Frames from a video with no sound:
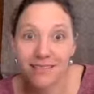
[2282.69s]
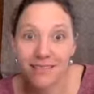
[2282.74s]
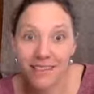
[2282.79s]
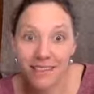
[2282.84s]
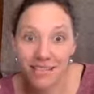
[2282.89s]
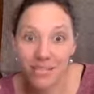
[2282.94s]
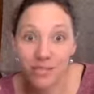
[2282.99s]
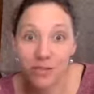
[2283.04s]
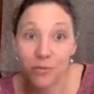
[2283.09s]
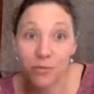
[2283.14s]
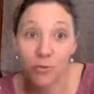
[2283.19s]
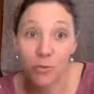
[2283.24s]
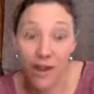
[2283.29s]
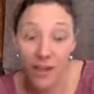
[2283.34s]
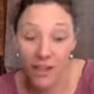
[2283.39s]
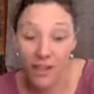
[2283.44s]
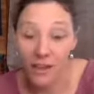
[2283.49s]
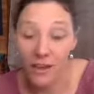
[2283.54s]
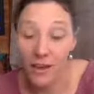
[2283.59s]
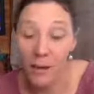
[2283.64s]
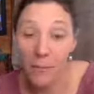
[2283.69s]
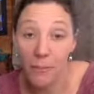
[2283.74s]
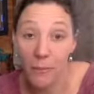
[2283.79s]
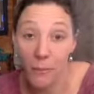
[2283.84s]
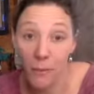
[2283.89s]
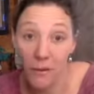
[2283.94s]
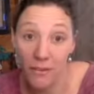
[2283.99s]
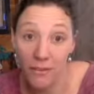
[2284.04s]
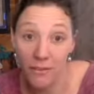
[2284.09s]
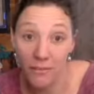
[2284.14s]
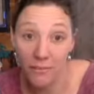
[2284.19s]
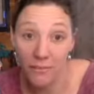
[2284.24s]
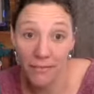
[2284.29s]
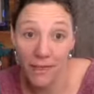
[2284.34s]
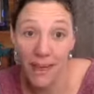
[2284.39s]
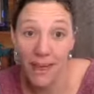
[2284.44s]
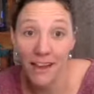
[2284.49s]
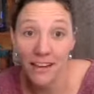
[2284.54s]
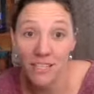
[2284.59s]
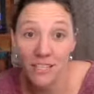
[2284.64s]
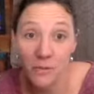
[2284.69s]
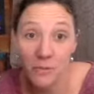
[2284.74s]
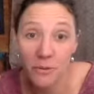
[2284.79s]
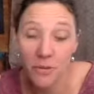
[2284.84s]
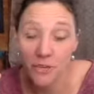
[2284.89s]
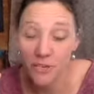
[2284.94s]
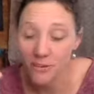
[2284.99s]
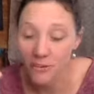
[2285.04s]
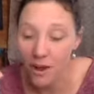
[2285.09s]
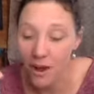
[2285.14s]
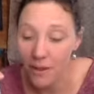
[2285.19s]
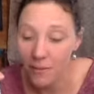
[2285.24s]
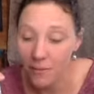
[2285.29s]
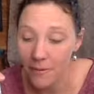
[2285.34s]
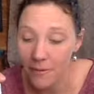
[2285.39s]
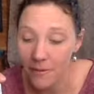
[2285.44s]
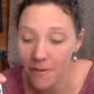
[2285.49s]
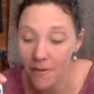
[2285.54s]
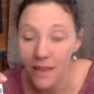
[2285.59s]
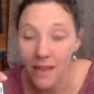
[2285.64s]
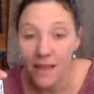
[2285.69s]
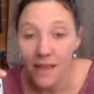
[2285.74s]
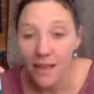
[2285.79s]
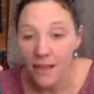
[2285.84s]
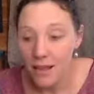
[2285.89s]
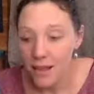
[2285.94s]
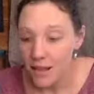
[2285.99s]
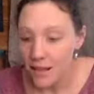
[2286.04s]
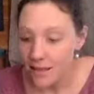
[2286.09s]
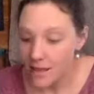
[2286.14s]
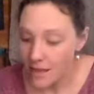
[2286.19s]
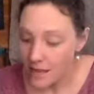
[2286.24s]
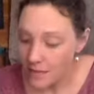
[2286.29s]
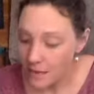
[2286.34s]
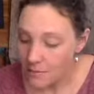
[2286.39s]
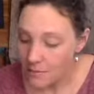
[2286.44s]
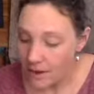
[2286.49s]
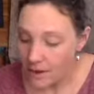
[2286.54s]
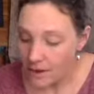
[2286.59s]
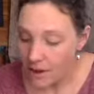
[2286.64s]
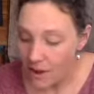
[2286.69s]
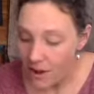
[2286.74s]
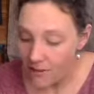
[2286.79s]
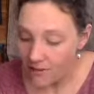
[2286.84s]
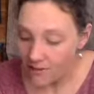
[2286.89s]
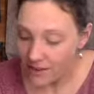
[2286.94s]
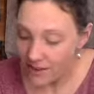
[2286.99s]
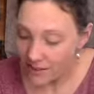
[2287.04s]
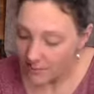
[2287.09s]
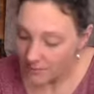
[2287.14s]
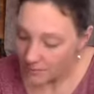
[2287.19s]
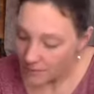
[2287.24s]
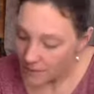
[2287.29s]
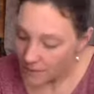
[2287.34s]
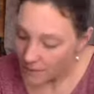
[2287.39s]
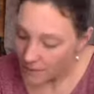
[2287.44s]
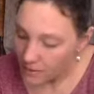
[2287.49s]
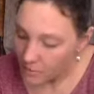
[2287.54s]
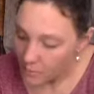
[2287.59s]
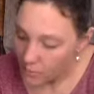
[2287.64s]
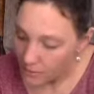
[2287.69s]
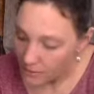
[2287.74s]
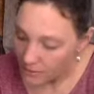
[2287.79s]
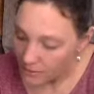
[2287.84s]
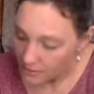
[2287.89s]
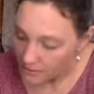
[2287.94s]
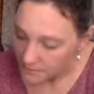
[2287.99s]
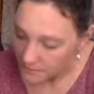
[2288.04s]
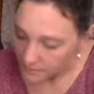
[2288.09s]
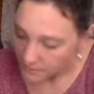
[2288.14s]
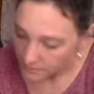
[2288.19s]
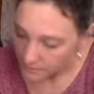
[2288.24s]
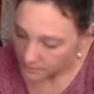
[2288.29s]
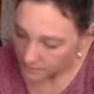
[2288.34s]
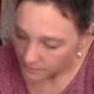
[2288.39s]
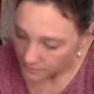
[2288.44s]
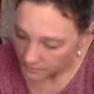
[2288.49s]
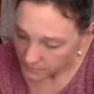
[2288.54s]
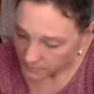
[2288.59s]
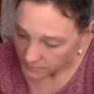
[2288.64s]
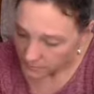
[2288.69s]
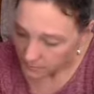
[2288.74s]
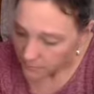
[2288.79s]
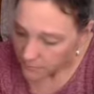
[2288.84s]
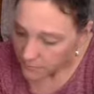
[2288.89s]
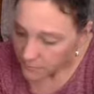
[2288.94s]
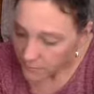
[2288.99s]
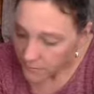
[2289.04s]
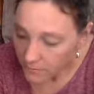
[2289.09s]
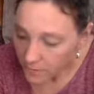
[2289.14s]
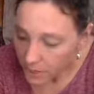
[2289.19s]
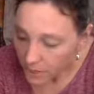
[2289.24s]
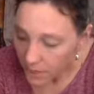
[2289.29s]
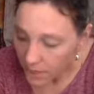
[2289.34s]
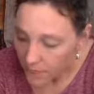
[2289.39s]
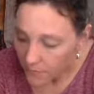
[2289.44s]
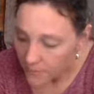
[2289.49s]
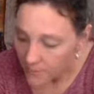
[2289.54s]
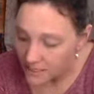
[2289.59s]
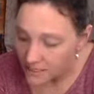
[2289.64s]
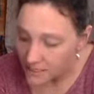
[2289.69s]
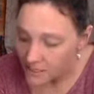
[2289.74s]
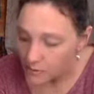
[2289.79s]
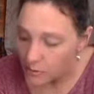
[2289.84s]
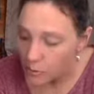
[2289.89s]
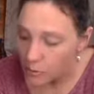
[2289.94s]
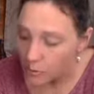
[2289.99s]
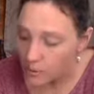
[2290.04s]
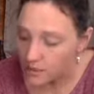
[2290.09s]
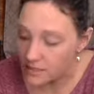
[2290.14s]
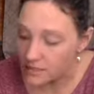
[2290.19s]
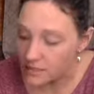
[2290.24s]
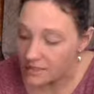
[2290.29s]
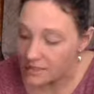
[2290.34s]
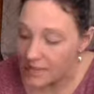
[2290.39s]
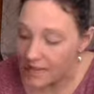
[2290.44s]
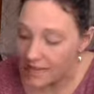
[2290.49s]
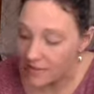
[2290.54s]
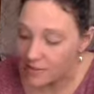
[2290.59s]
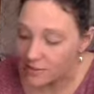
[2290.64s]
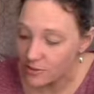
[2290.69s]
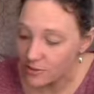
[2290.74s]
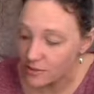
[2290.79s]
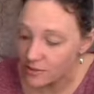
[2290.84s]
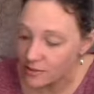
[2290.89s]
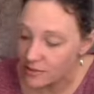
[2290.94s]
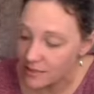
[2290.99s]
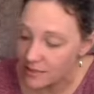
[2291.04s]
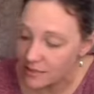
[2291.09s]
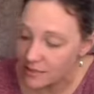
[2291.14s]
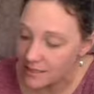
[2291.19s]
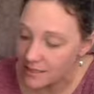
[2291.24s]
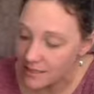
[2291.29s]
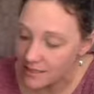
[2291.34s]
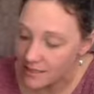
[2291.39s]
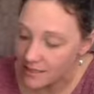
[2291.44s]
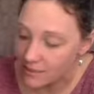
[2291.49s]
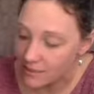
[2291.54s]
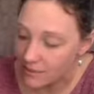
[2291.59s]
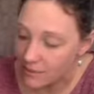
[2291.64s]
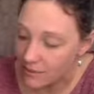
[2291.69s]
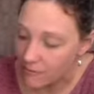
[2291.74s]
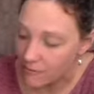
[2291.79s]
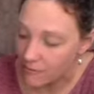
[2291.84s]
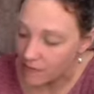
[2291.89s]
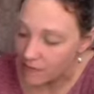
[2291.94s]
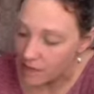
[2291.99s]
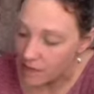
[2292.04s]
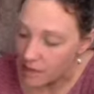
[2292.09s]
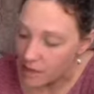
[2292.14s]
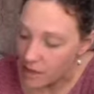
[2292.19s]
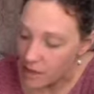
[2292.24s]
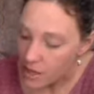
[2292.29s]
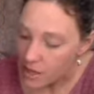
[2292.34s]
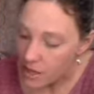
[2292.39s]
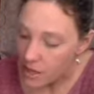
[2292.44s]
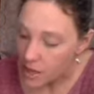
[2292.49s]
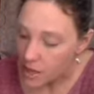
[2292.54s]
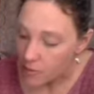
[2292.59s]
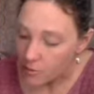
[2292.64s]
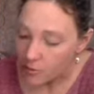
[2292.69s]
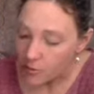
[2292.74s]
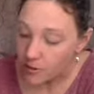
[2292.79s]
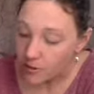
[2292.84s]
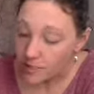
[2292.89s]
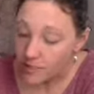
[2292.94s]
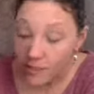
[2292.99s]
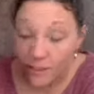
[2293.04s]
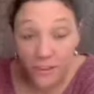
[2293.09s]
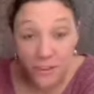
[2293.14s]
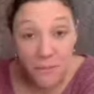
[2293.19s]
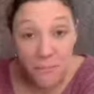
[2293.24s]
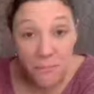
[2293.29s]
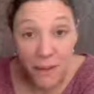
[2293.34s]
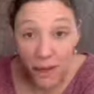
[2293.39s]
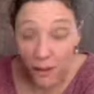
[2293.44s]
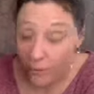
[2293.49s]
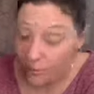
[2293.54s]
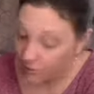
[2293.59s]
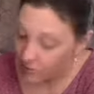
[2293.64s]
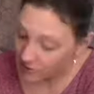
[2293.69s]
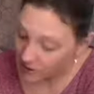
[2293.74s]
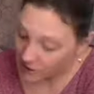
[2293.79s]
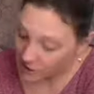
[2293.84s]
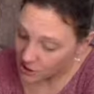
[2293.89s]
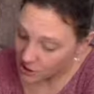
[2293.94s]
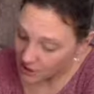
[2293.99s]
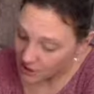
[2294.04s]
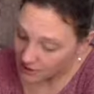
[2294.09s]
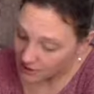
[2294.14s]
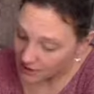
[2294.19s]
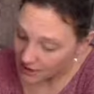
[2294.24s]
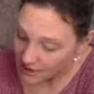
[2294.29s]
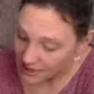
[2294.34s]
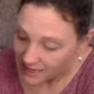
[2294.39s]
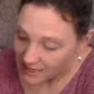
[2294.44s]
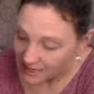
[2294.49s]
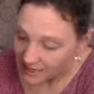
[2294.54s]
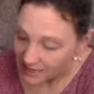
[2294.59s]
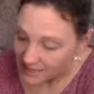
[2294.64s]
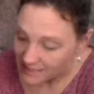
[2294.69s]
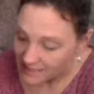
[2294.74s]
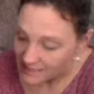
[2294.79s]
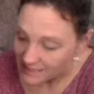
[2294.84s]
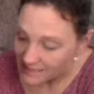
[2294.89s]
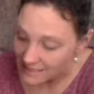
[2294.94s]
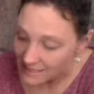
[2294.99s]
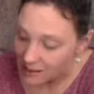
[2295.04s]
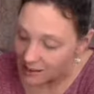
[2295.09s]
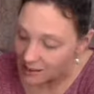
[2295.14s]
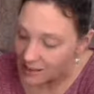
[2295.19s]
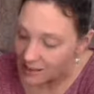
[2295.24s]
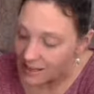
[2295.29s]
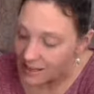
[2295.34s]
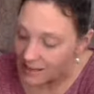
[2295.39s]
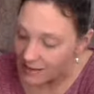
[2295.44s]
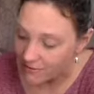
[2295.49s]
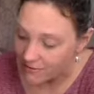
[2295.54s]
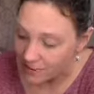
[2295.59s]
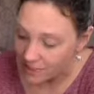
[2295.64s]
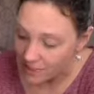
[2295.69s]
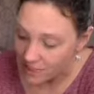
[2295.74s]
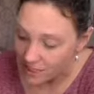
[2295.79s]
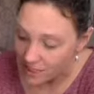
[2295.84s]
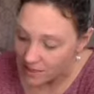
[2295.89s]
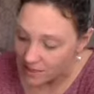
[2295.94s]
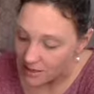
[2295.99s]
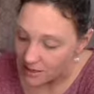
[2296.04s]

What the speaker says: It's your wake you up oil. I actually put a drop in my coffee in the morning. It supports gastrointestinal comfort, promotes healthy bowel function, and enhances healthy gut function.